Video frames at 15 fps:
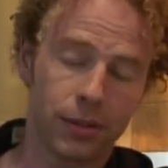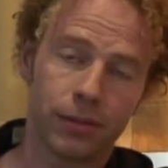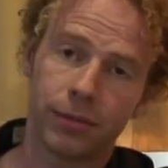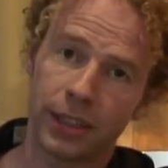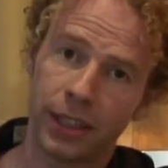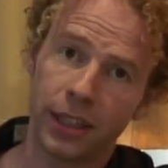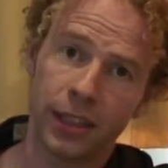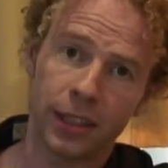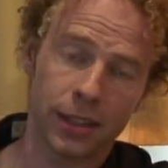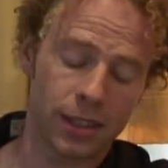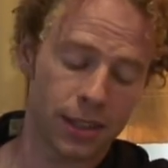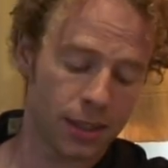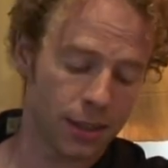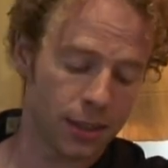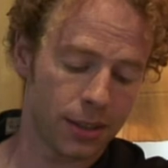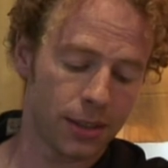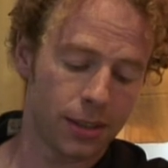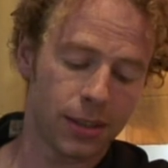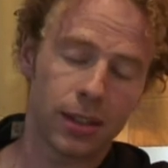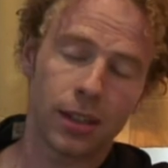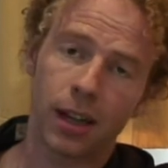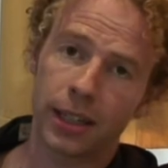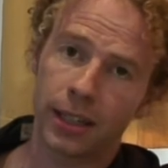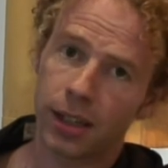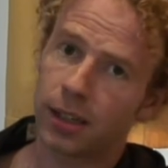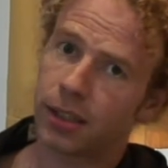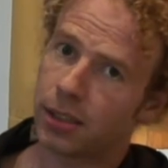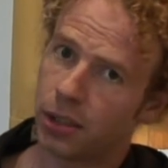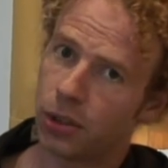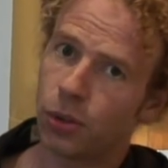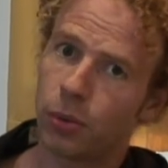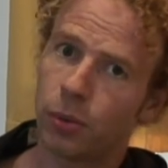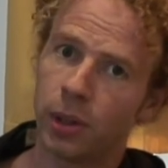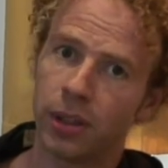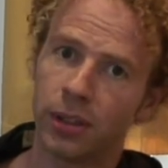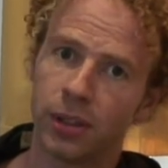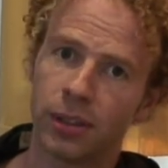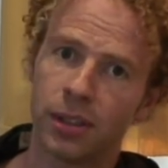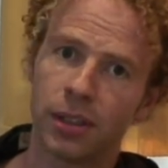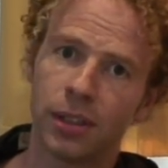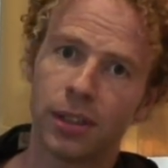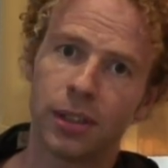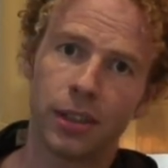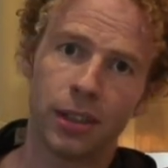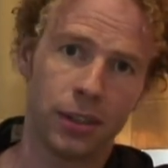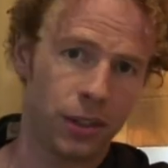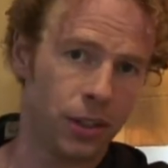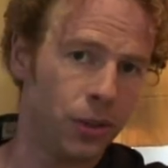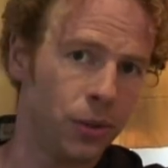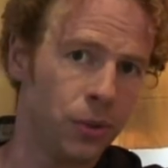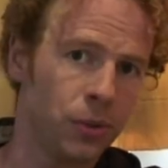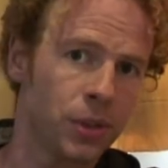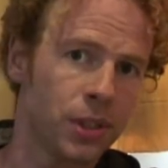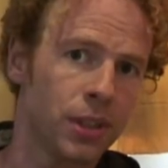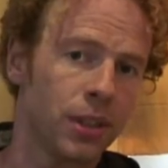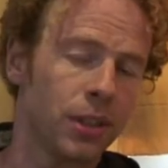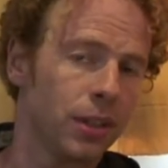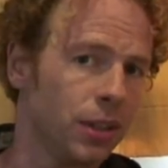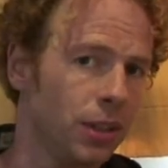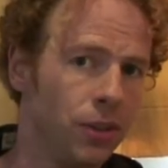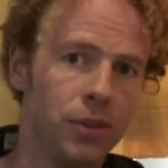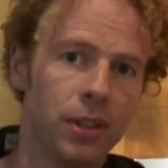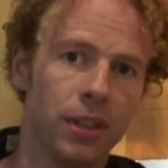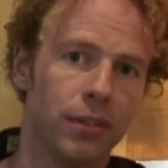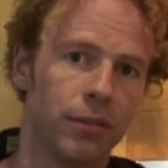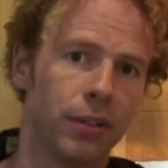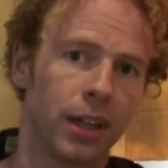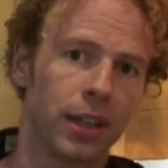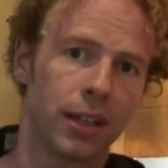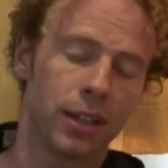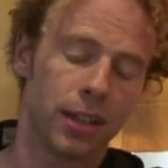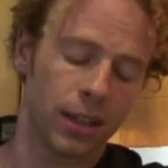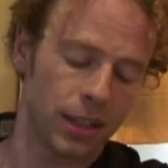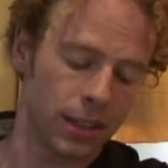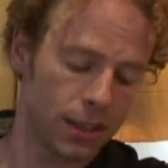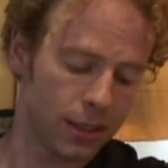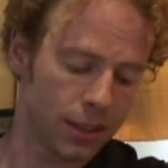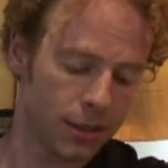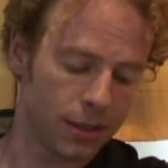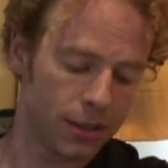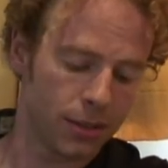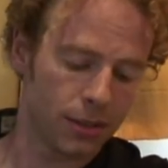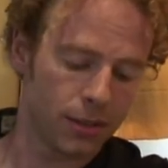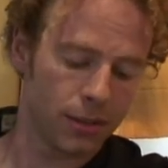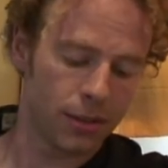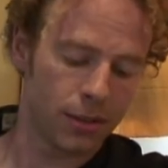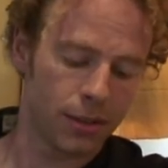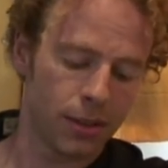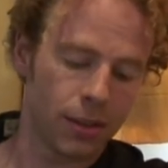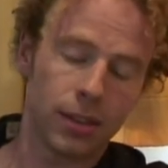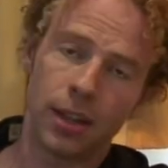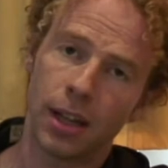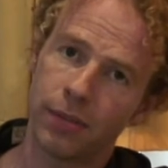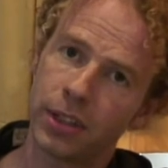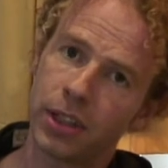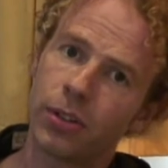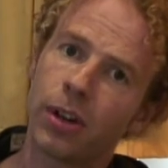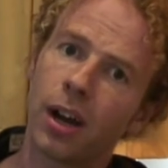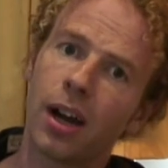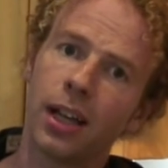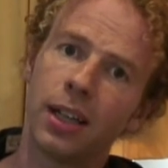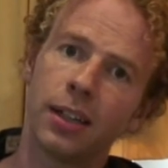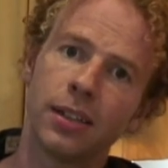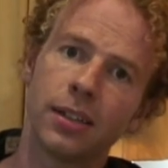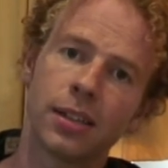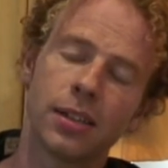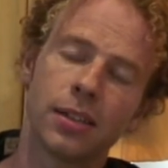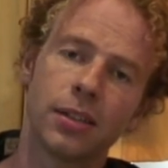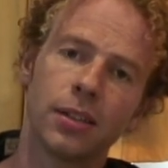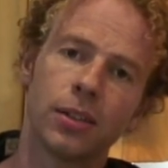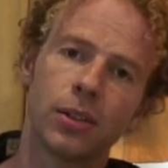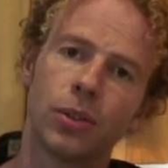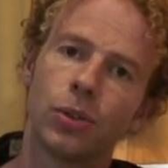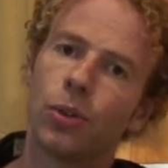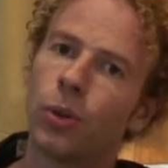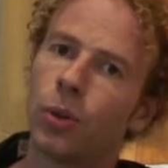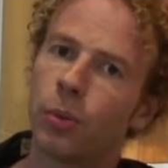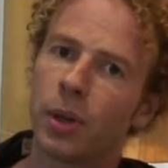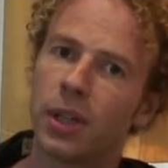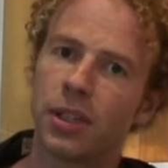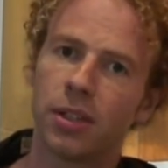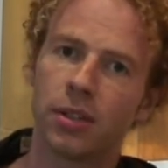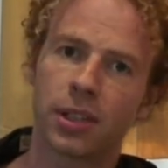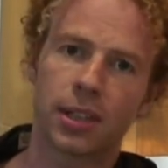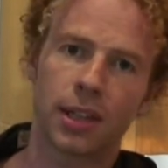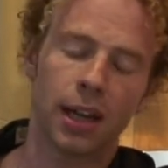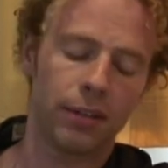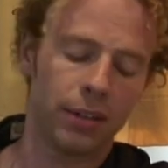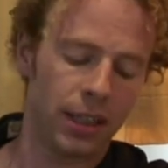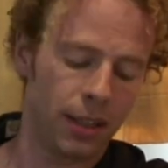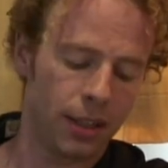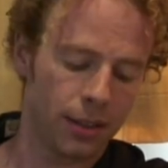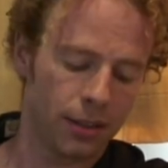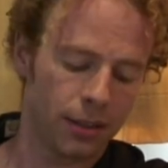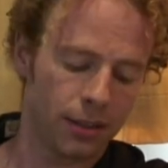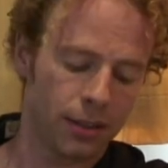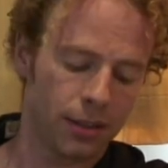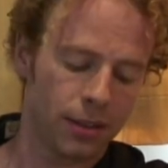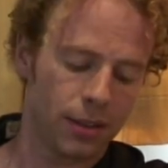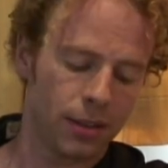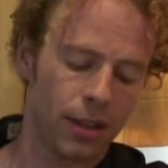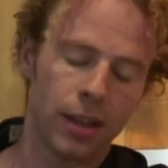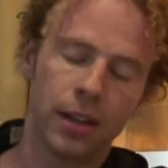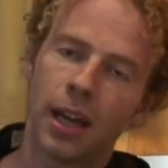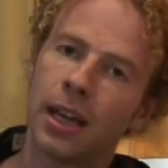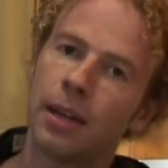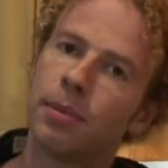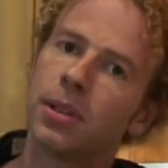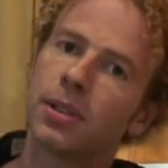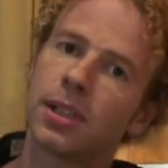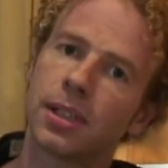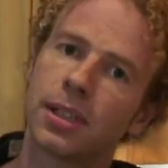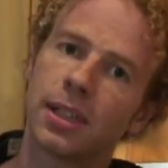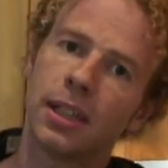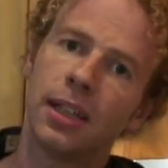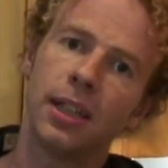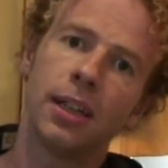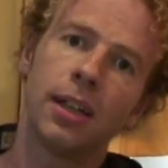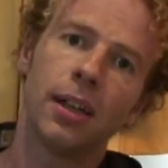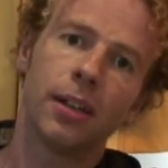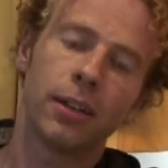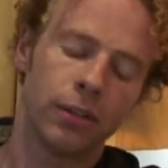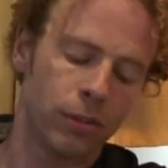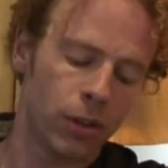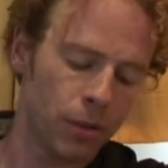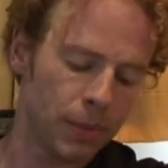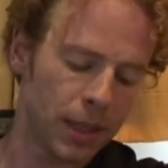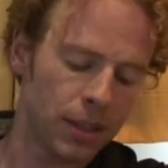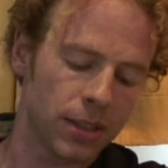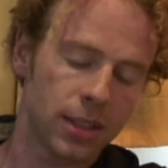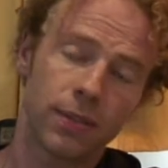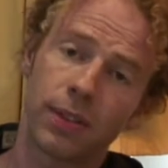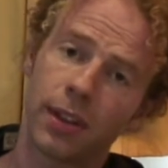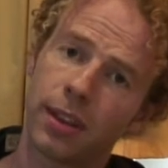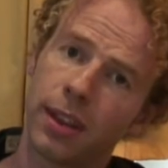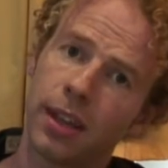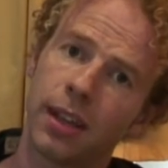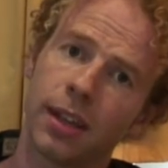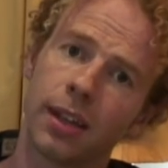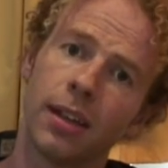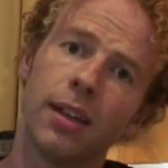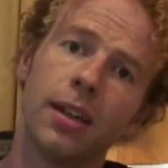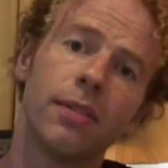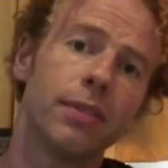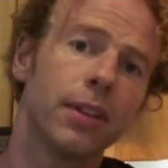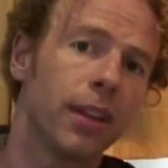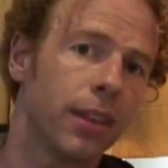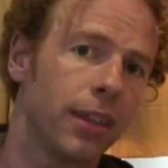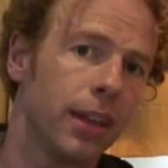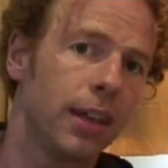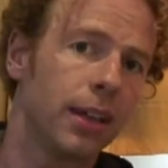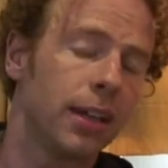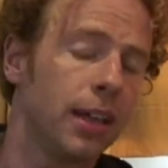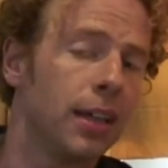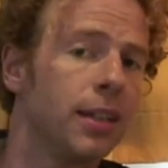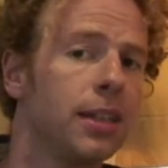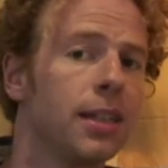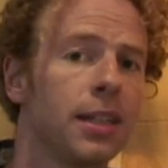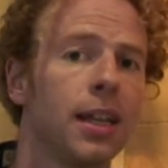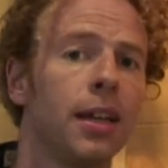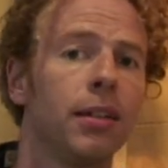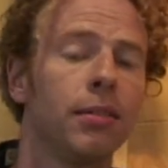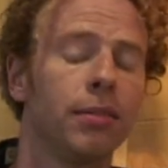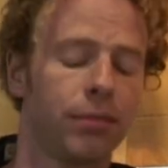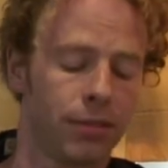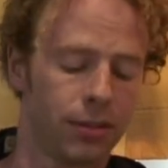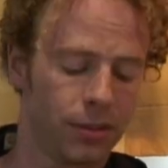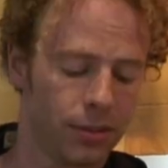For years, I coloured your world in hues you didn't recognise. Never your island, always your scary, unable to see the romance of the thing for the thing itself.